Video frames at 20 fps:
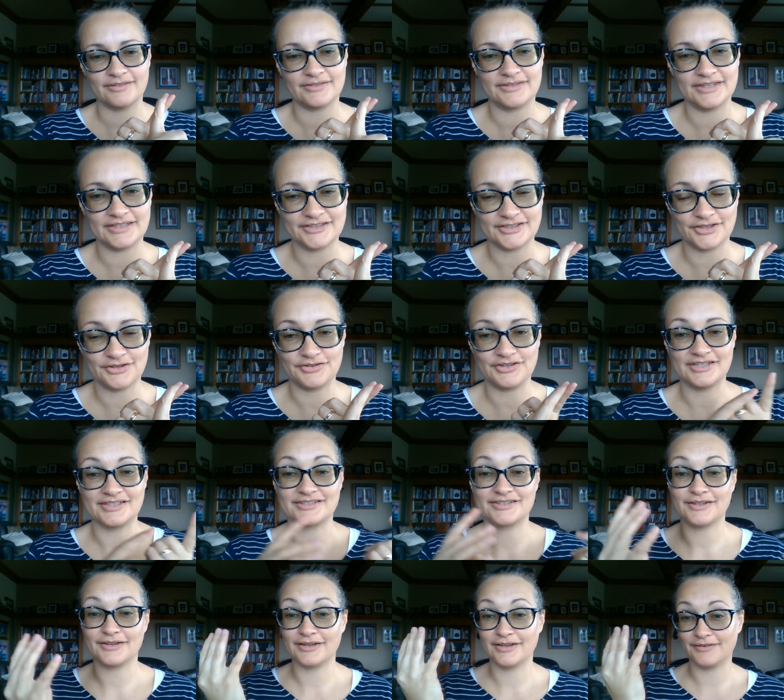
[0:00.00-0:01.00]
so there's
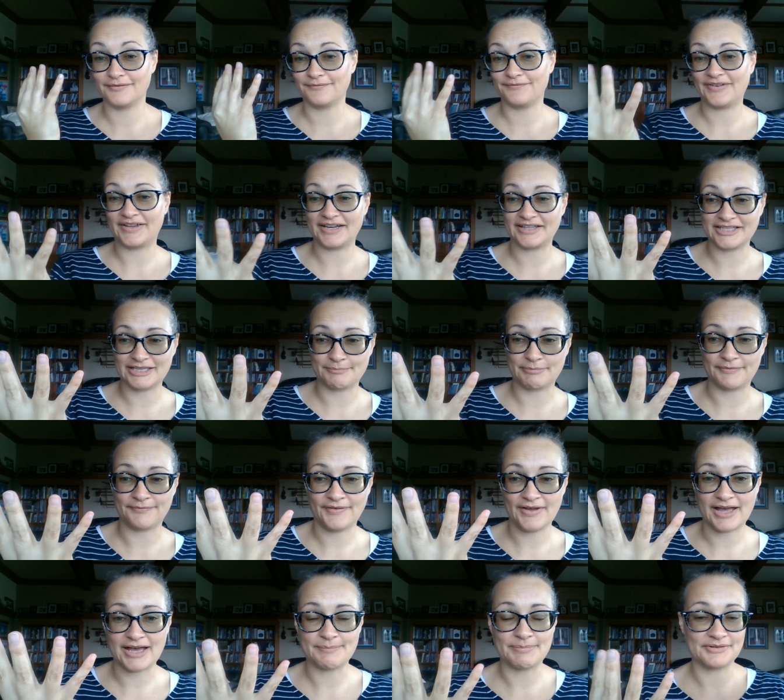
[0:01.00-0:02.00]
the whare tapa
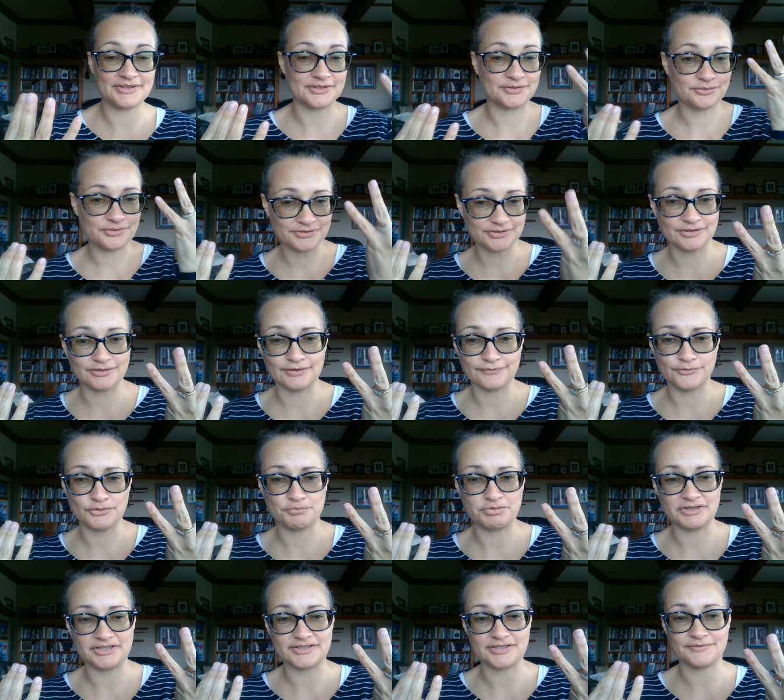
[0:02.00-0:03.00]
whā, but there's also the four
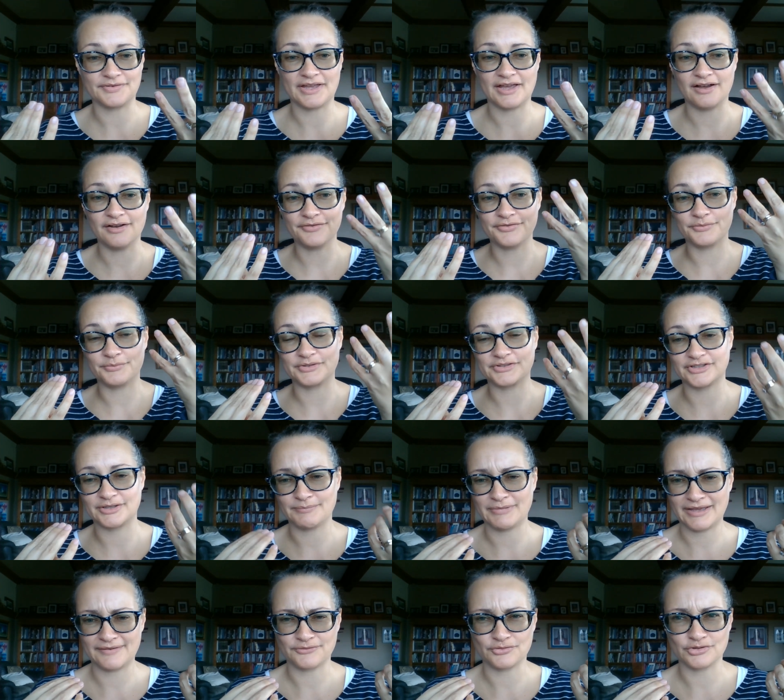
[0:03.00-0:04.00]
pillars of health, which I
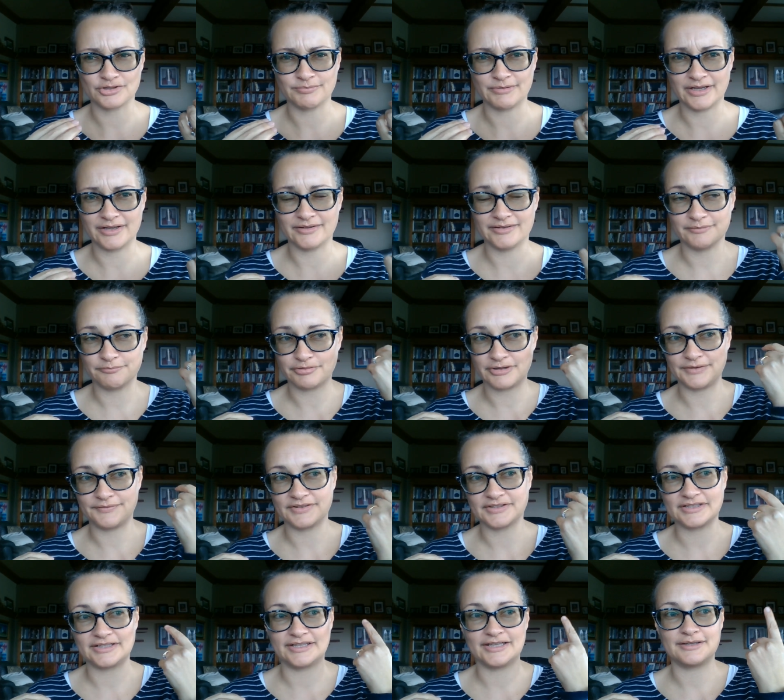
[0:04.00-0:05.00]
may have talked about
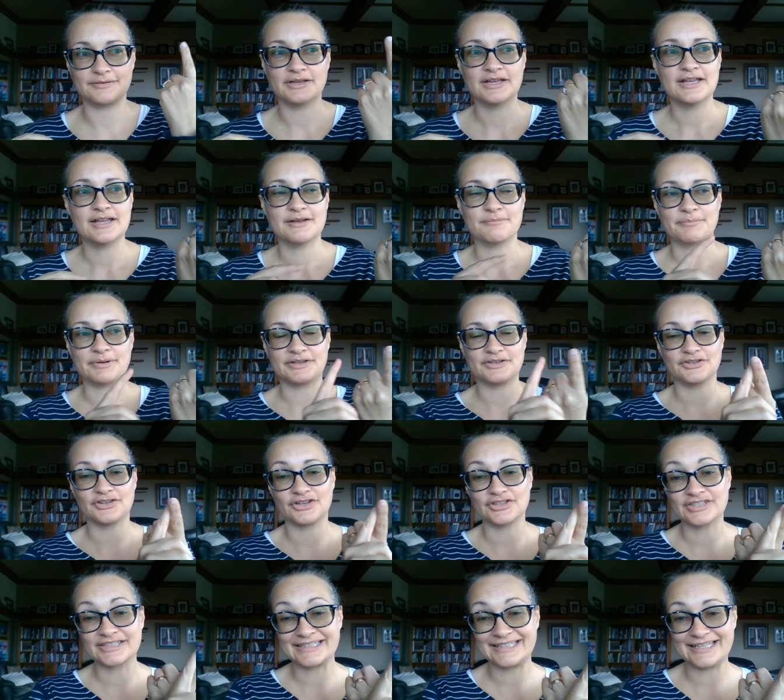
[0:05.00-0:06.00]
previously, but you know,
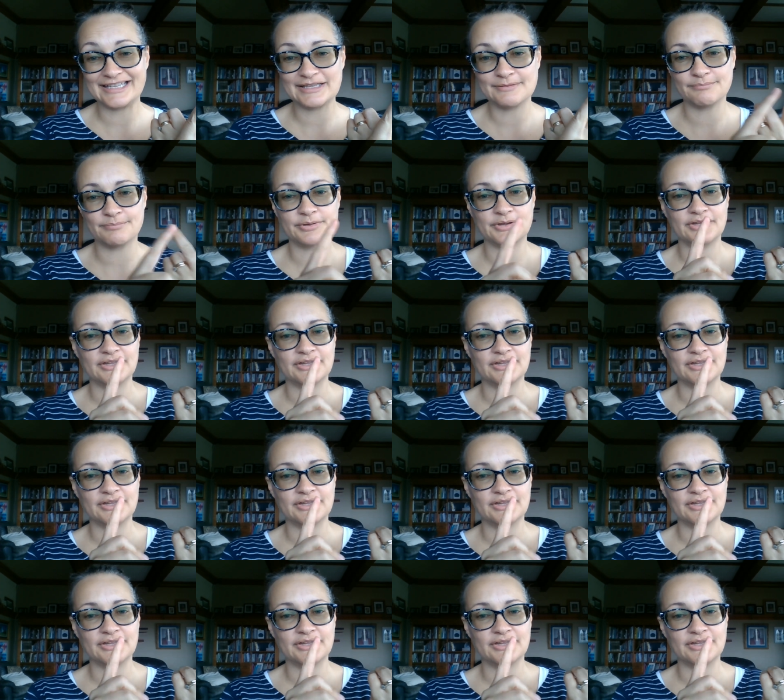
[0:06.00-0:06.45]
sleep,